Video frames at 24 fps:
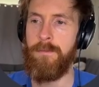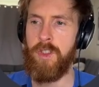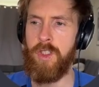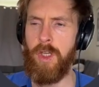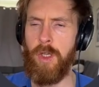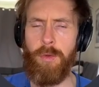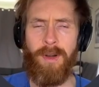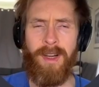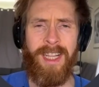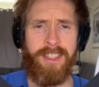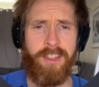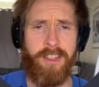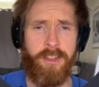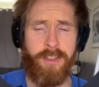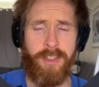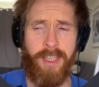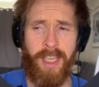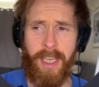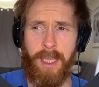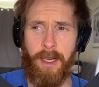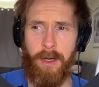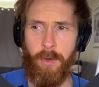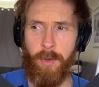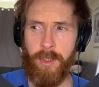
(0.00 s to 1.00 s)
So let's just
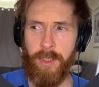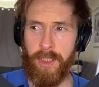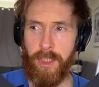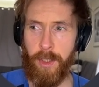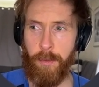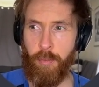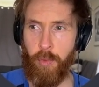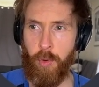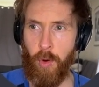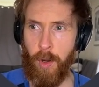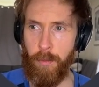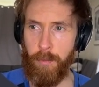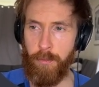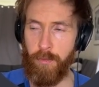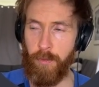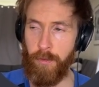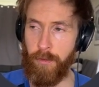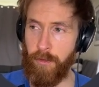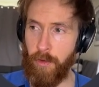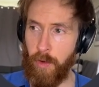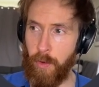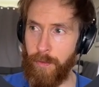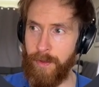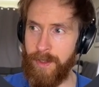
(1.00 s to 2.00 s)
take a look at the prompt
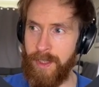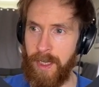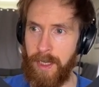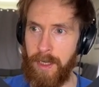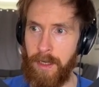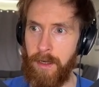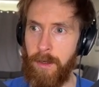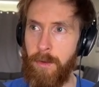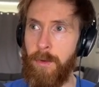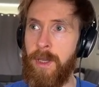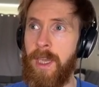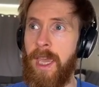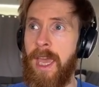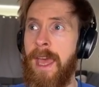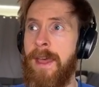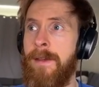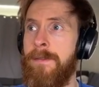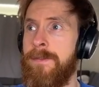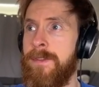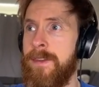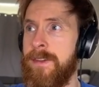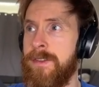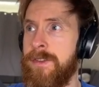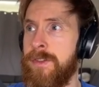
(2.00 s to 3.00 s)
before we take a look
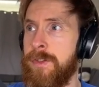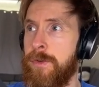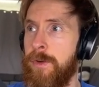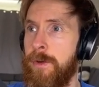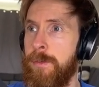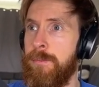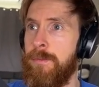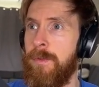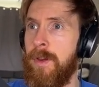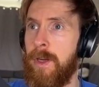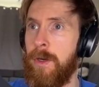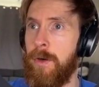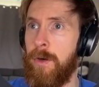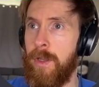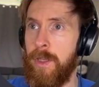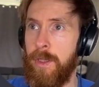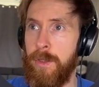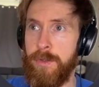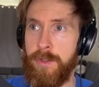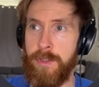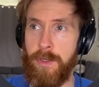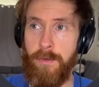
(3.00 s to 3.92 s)
at the script we're gonna use.